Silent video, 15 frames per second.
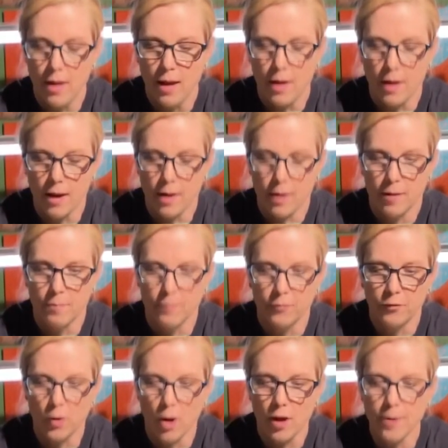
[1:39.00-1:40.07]
um,
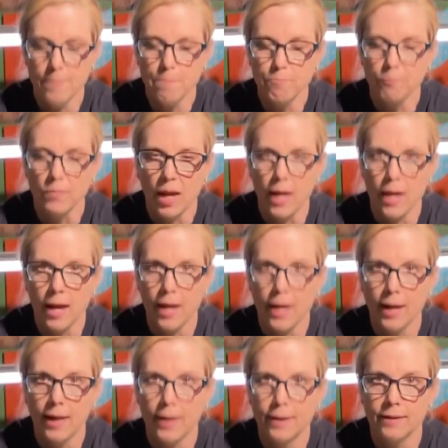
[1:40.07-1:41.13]
frog.
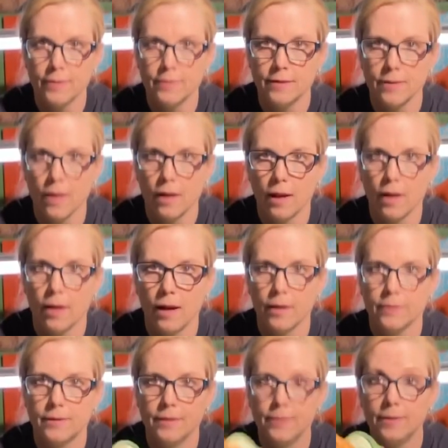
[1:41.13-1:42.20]
And uh,
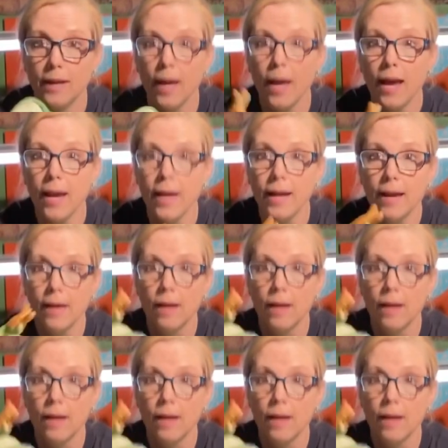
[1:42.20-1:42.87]
today,